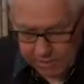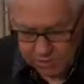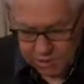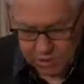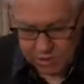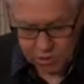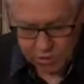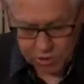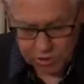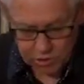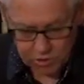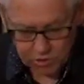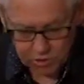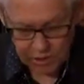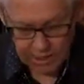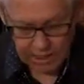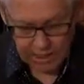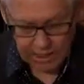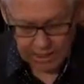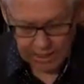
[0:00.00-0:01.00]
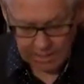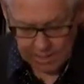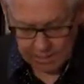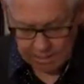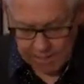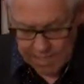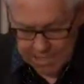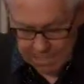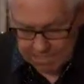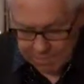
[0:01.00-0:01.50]
Introduce the
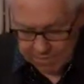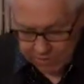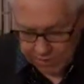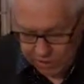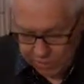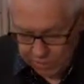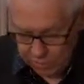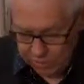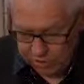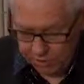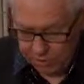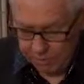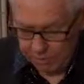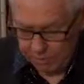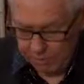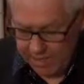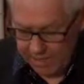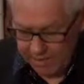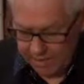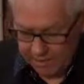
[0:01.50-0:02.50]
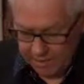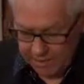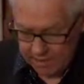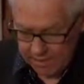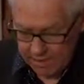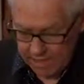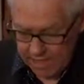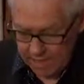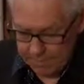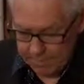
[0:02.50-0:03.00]
main message, which is about
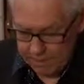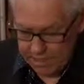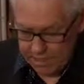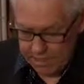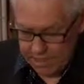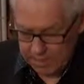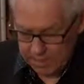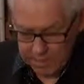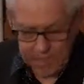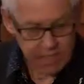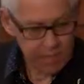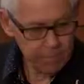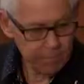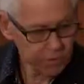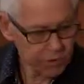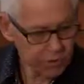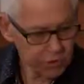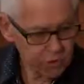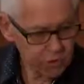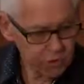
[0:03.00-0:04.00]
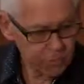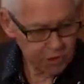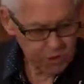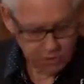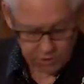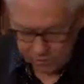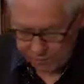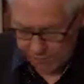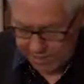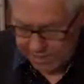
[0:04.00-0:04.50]
enabling EBM through
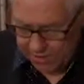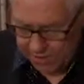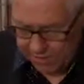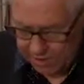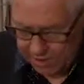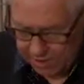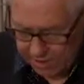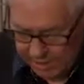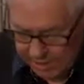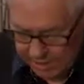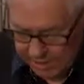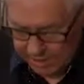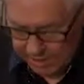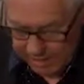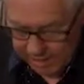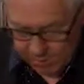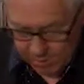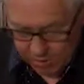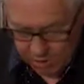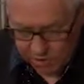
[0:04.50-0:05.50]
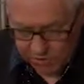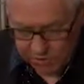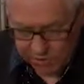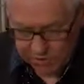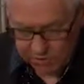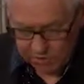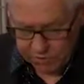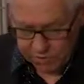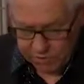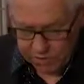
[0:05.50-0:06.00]
participatory
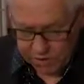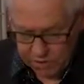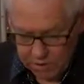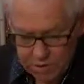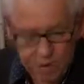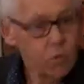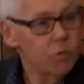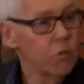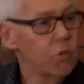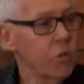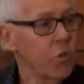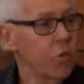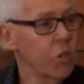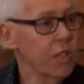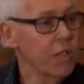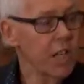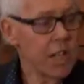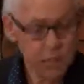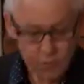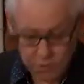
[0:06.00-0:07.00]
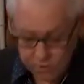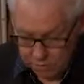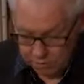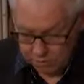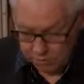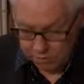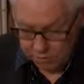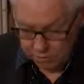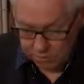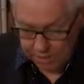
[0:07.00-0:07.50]
processes. Draw attention
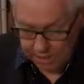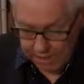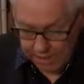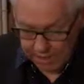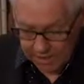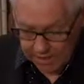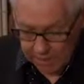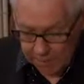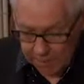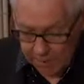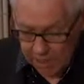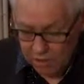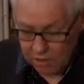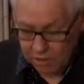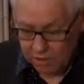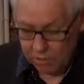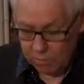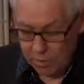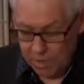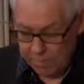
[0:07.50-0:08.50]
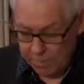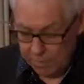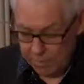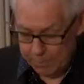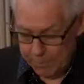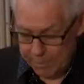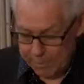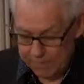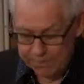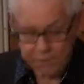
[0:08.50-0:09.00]
to the poster we
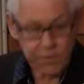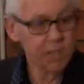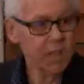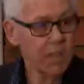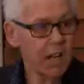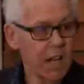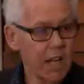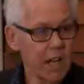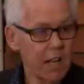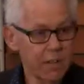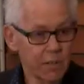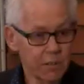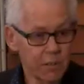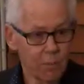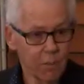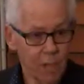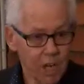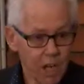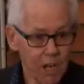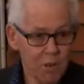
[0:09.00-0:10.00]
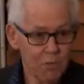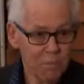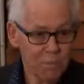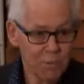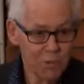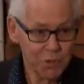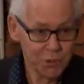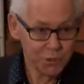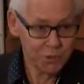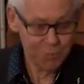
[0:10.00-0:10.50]
prepared for today that we hope
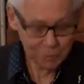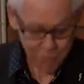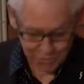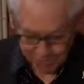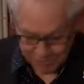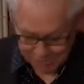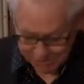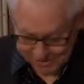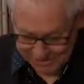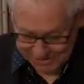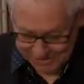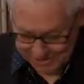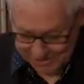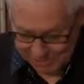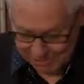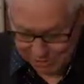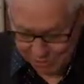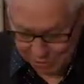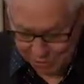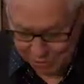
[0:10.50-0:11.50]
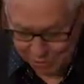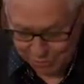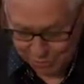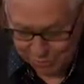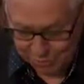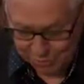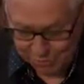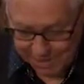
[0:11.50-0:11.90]
you will come and talk to us